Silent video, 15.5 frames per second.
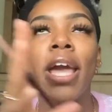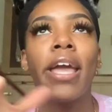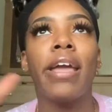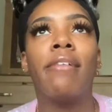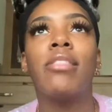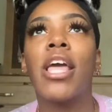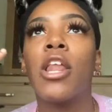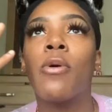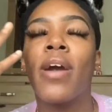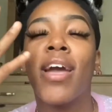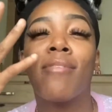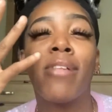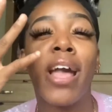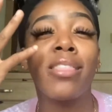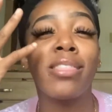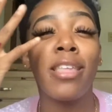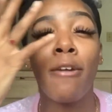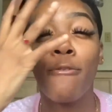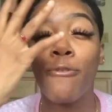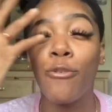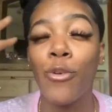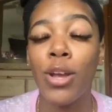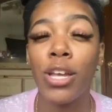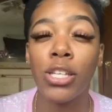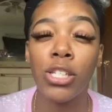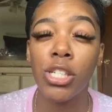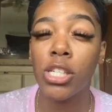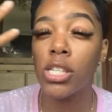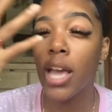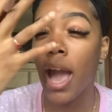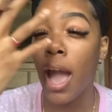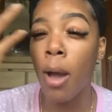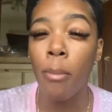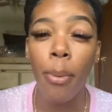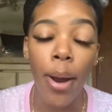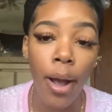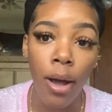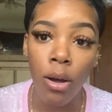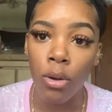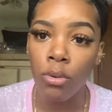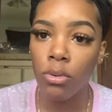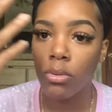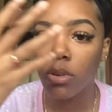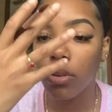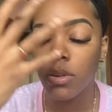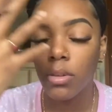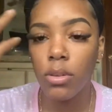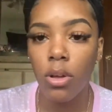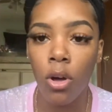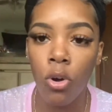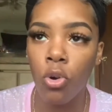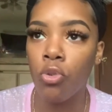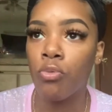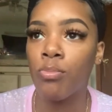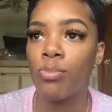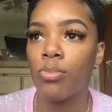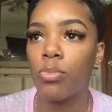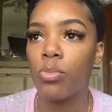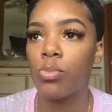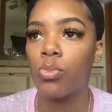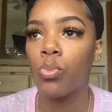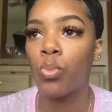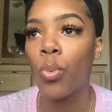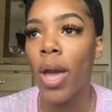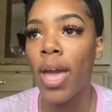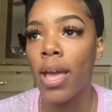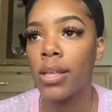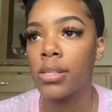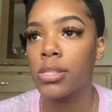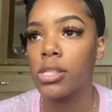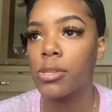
if they don't have like that fresh eyebrow wax,